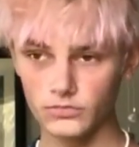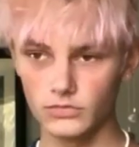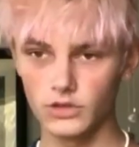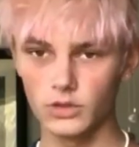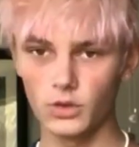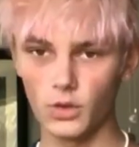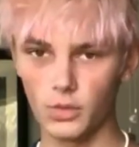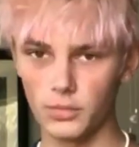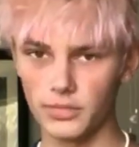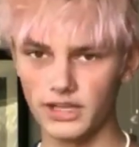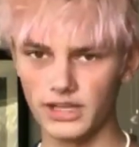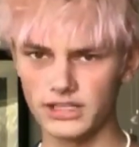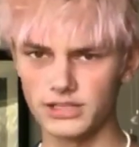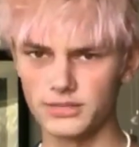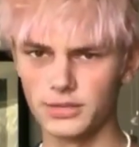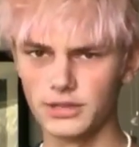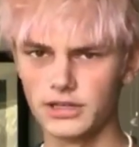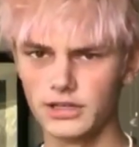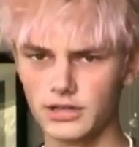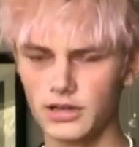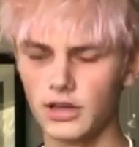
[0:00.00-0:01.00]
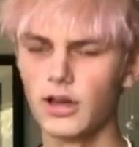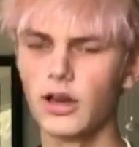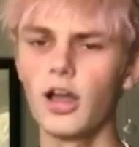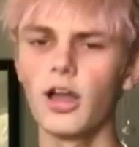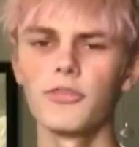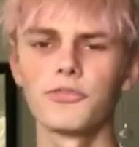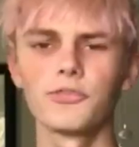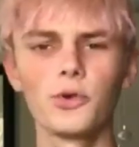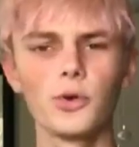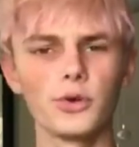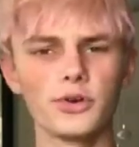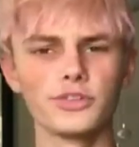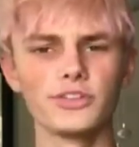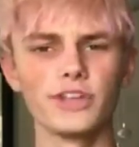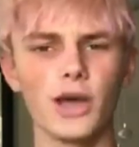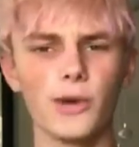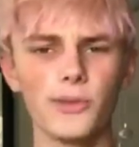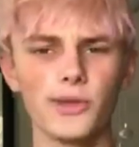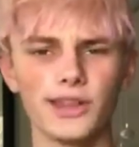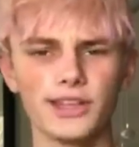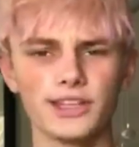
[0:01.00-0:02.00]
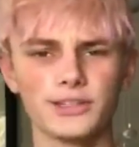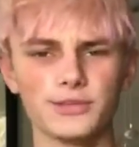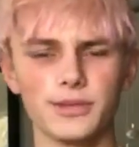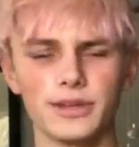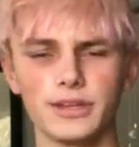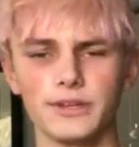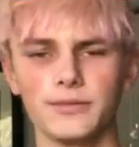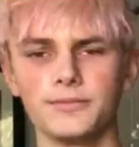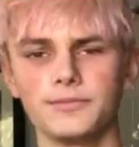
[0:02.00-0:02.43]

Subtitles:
You want me to explain? Of course, I will explain.